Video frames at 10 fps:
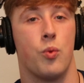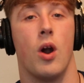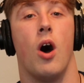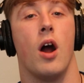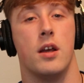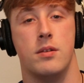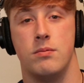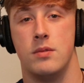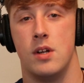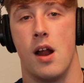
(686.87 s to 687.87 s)
We're on it.
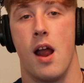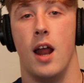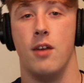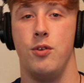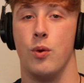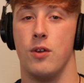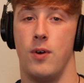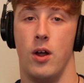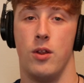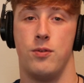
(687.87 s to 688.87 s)
And if you want to
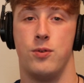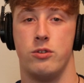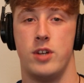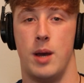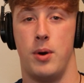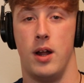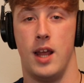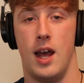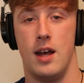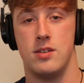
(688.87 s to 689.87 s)
follow the Full Chat
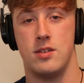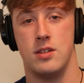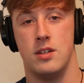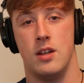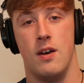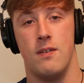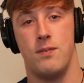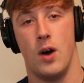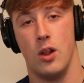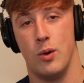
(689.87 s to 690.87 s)
podcast,
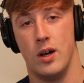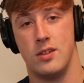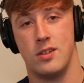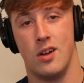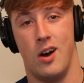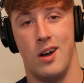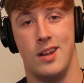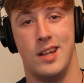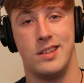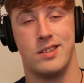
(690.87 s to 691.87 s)
follow us
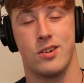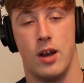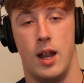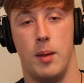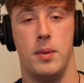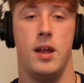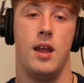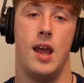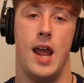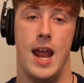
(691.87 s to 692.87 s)
on Instagram
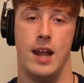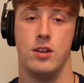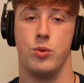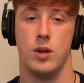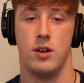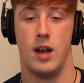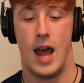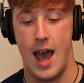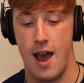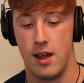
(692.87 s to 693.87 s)
and Twitter
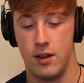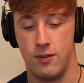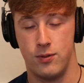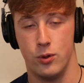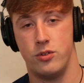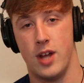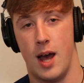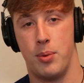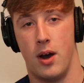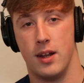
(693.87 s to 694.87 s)
at Full
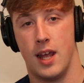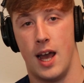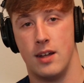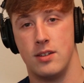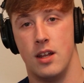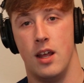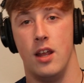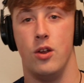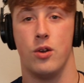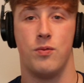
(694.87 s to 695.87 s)
Chat Podcast.
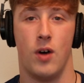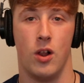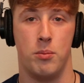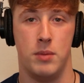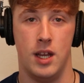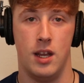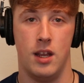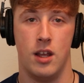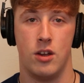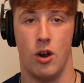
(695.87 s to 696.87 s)
You can follow
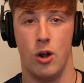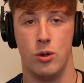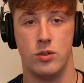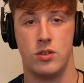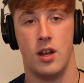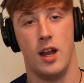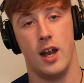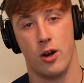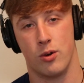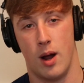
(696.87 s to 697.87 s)
me, your host,
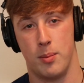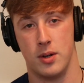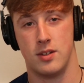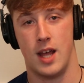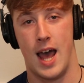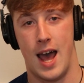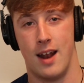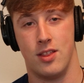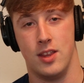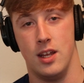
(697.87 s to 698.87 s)
Eric Roberts,
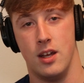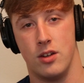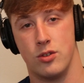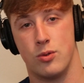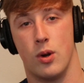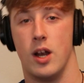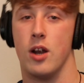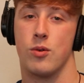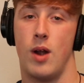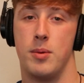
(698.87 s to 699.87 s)
at
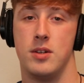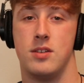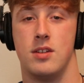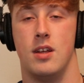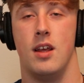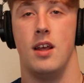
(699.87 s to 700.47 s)
@the_Eric Roberts.